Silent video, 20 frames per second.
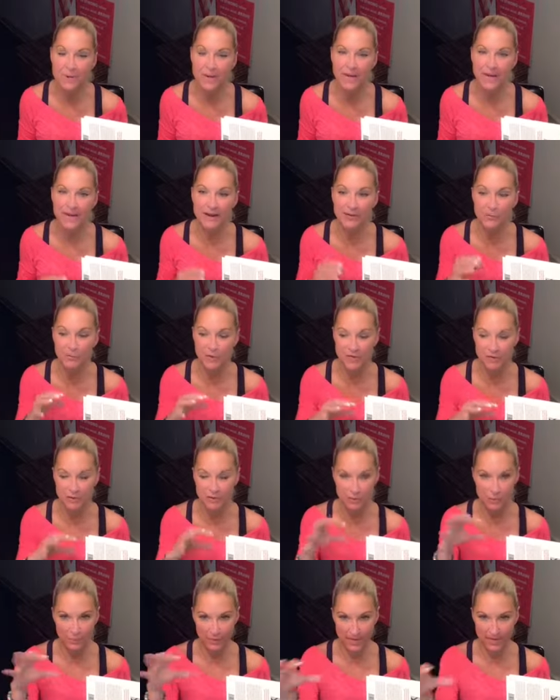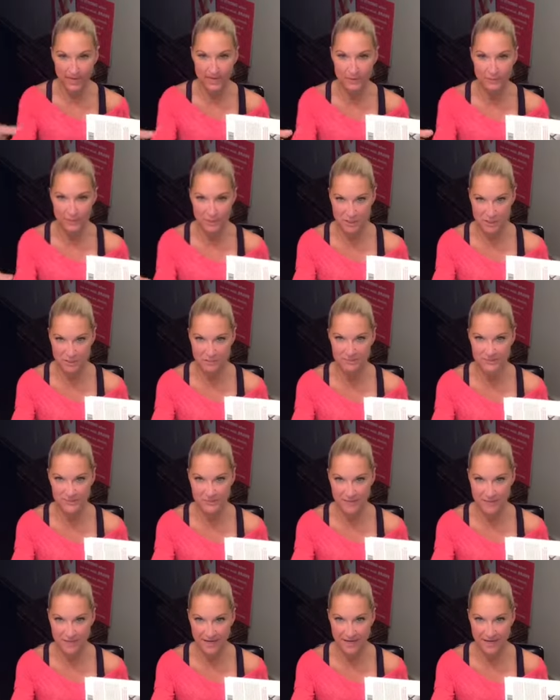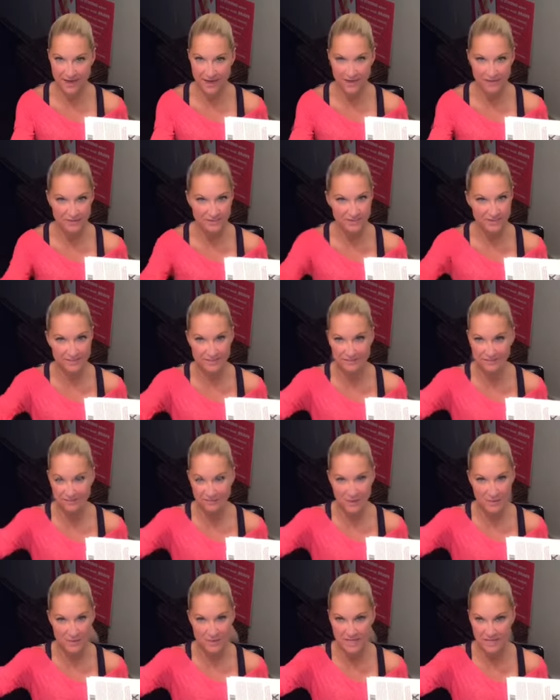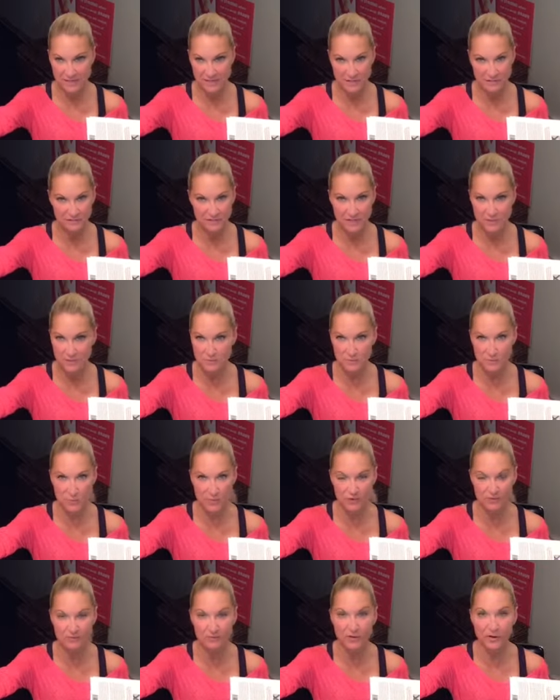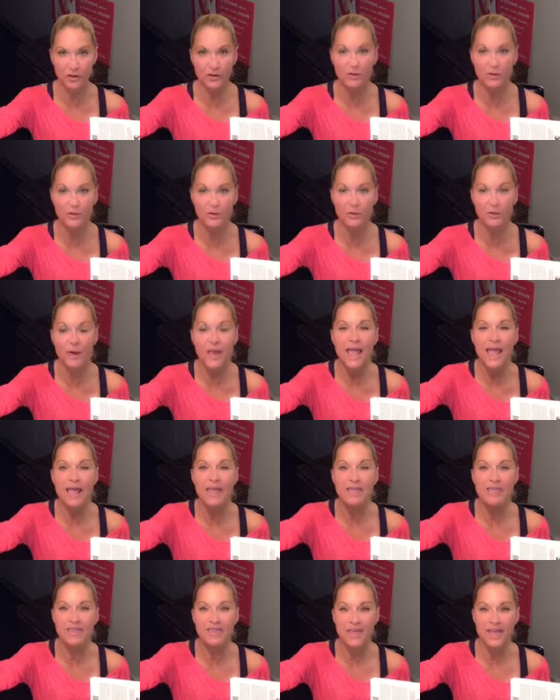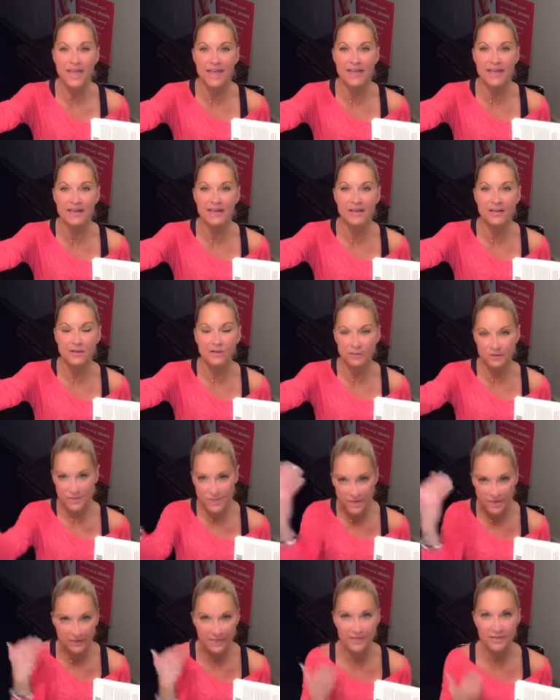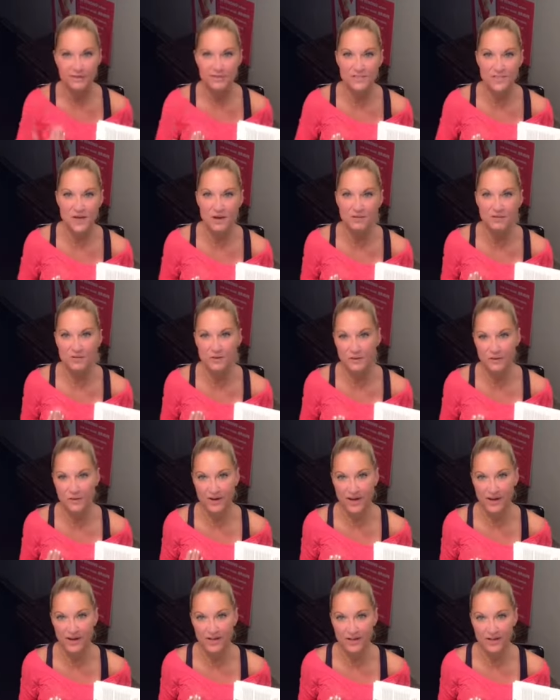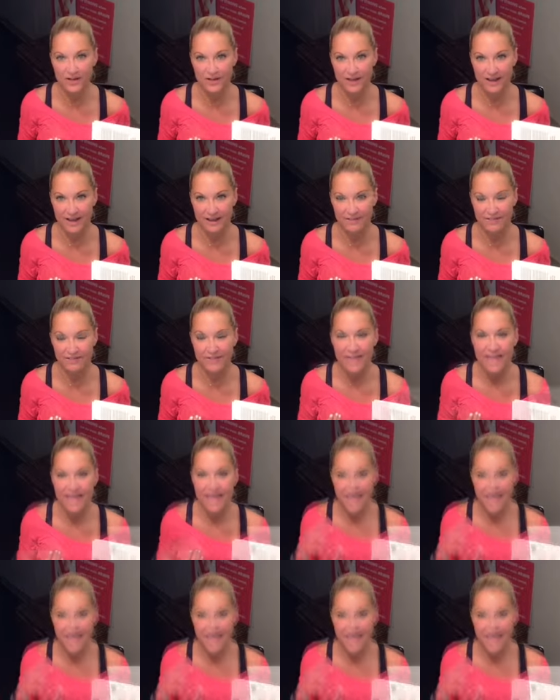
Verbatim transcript: But when you bring in a picture of somebody else, and maybe that's your vision board for you, then you're telling yourself you are not good enough.